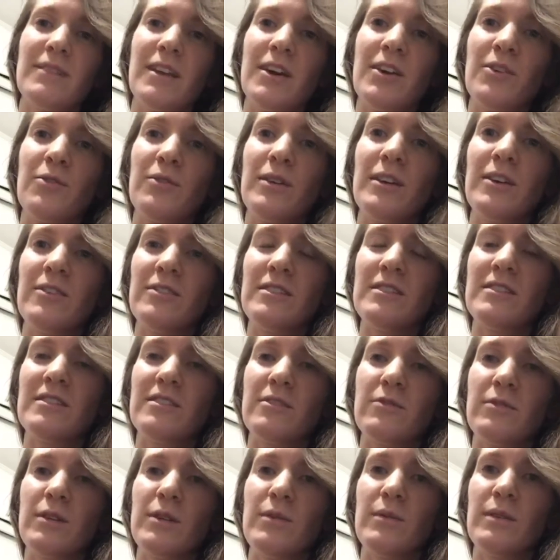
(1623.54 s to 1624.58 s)
agree or
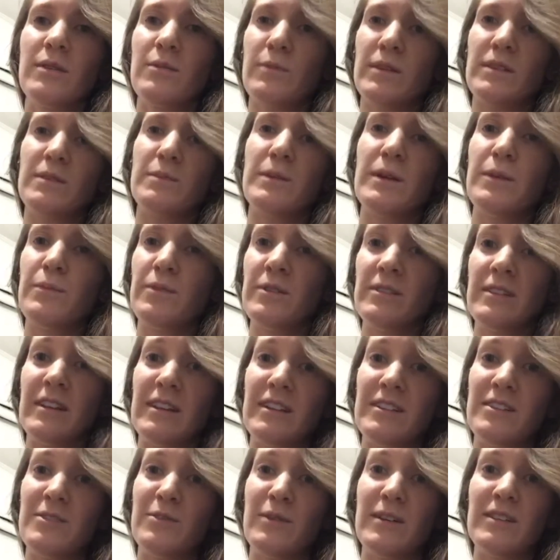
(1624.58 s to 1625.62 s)
disagree with what's being
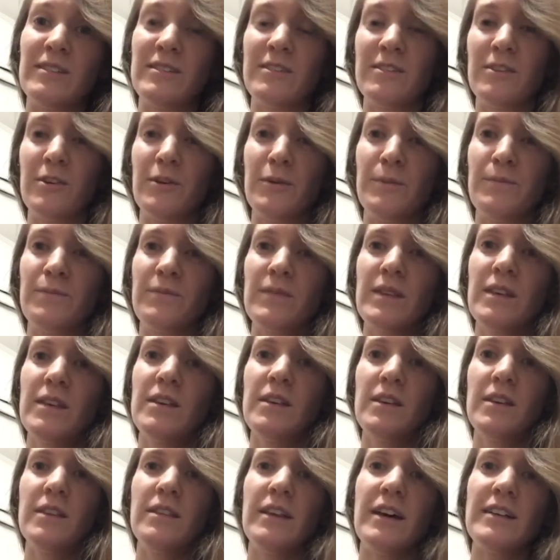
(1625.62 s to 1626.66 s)
presented to us. So
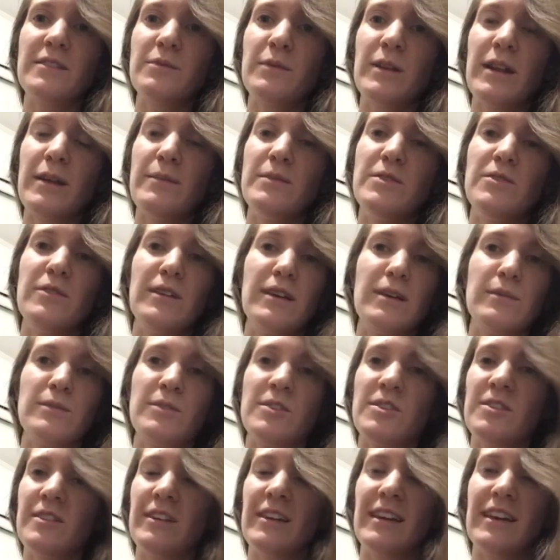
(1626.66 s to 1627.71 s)
that's what I'm doing. I'm
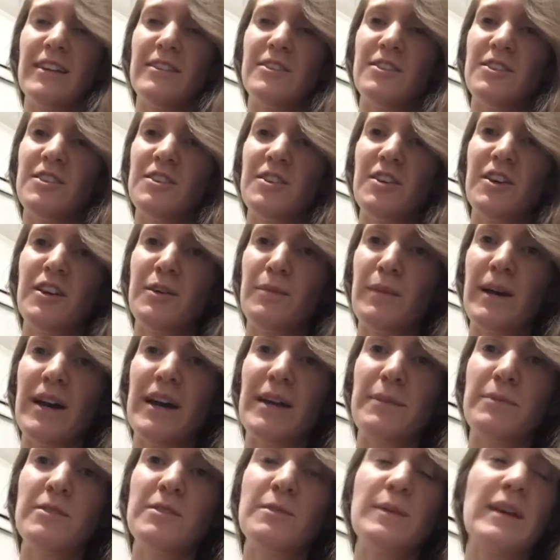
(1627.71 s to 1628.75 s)
just, again, just sharing
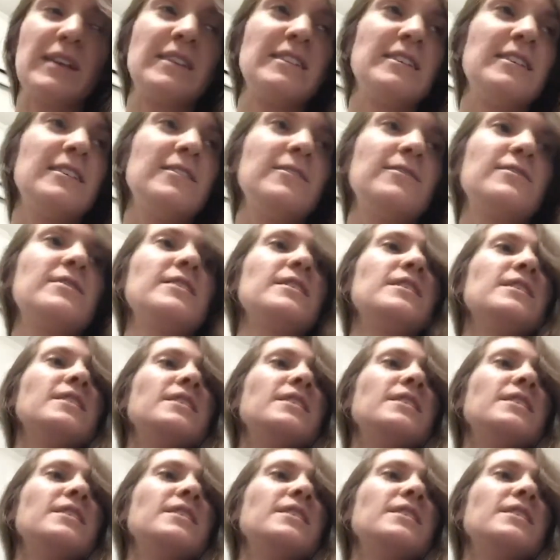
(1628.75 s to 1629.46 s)
my perspective.